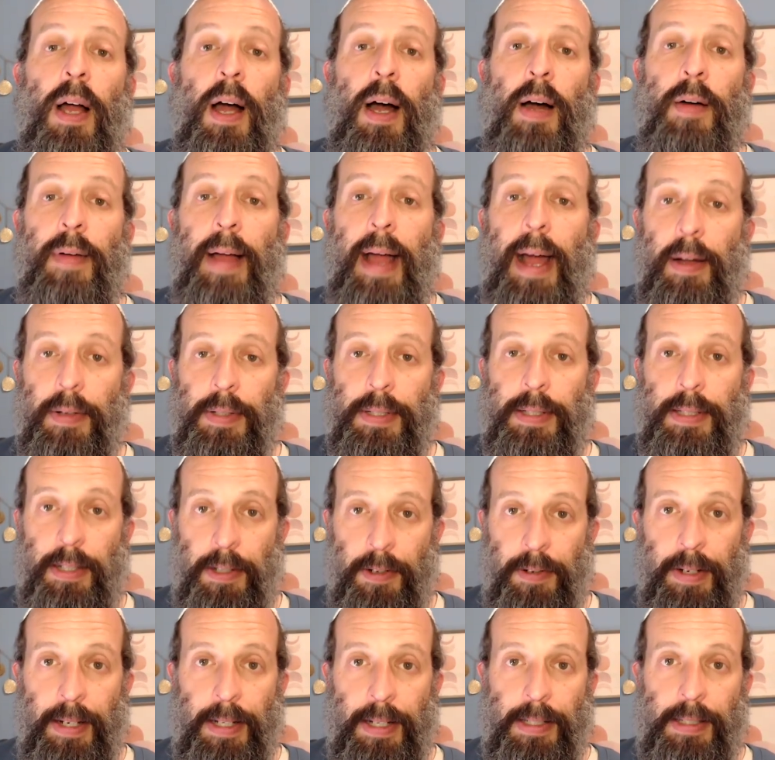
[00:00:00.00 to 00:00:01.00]
of how
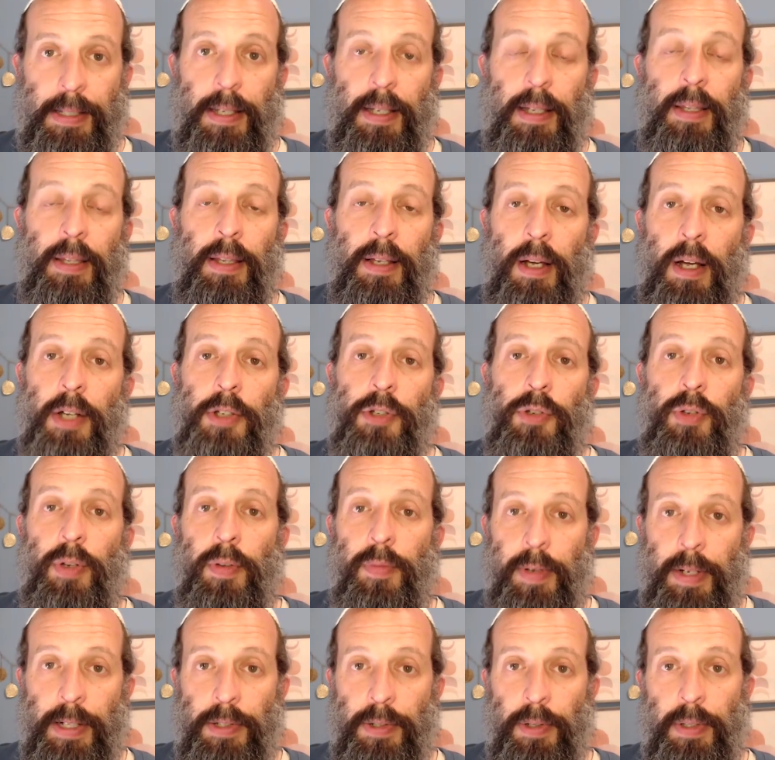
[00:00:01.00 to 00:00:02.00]
serious the country
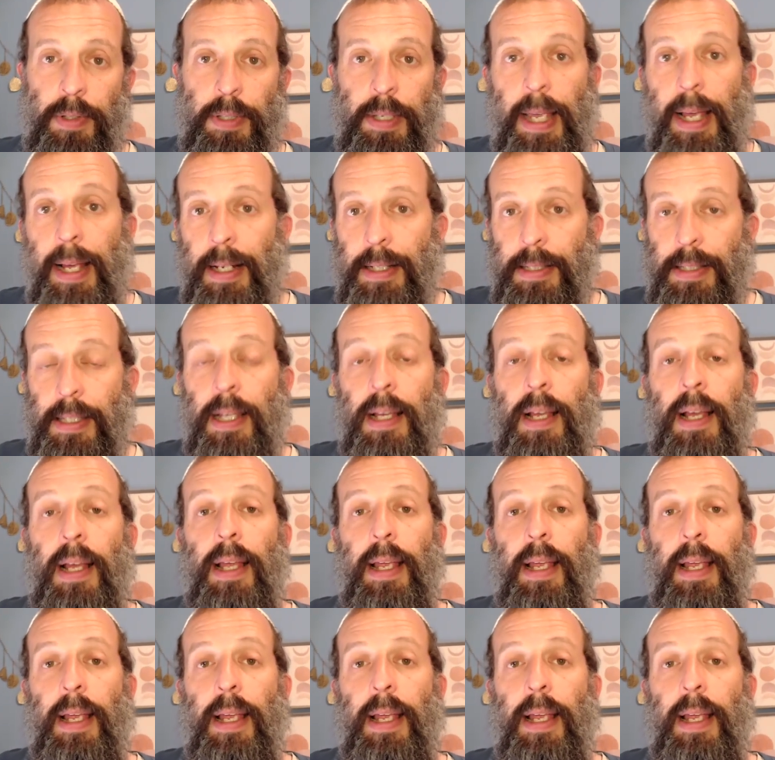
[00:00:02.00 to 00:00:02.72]
of Israel takes